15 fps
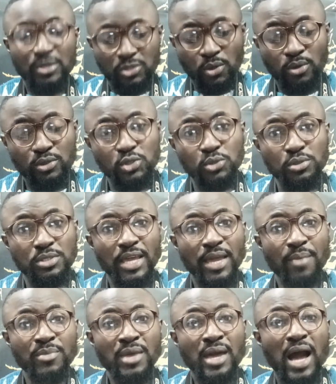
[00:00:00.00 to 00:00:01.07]
So
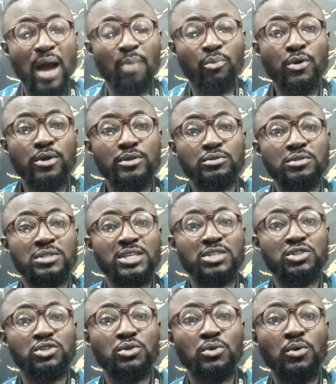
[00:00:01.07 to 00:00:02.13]
today I'm going to
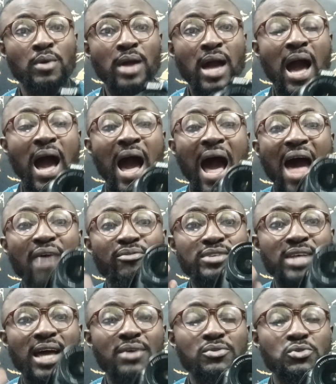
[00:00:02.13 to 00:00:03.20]
teach you,
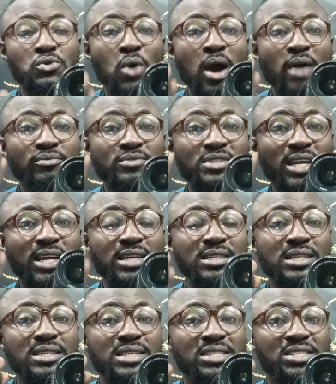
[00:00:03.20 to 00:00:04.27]
after you have
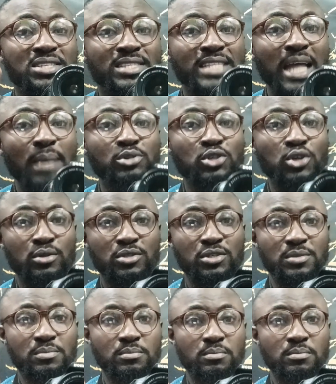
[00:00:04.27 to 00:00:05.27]
taken the snapshot,